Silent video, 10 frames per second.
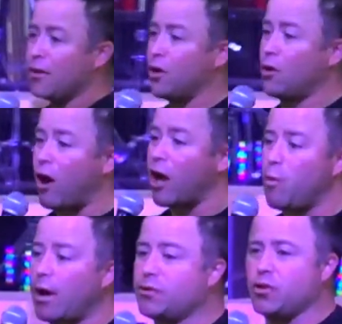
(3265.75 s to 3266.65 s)
So God
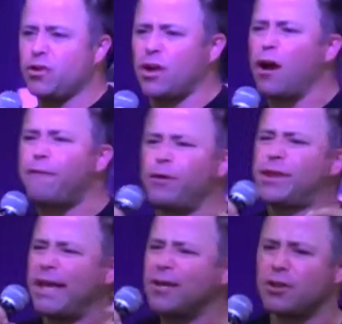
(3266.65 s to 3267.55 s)
wants you to go through
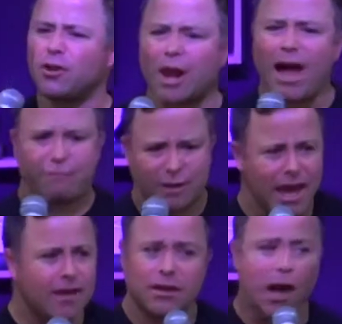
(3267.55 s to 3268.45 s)
things in your life,
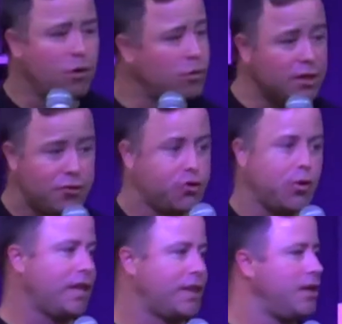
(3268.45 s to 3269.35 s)
yes, only to
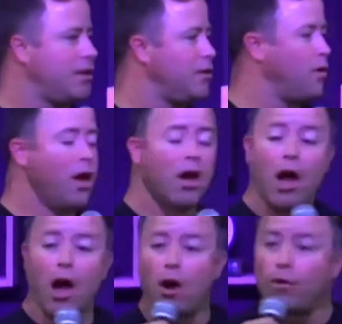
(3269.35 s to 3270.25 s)
strengthen you,
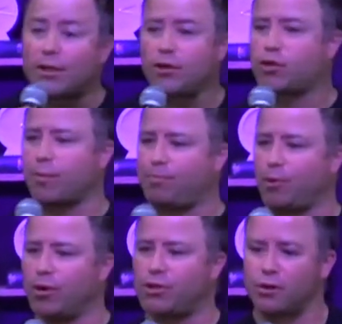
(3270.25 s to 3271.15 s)
only to
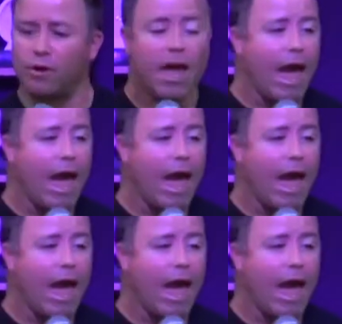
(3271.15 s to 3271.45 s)
support you.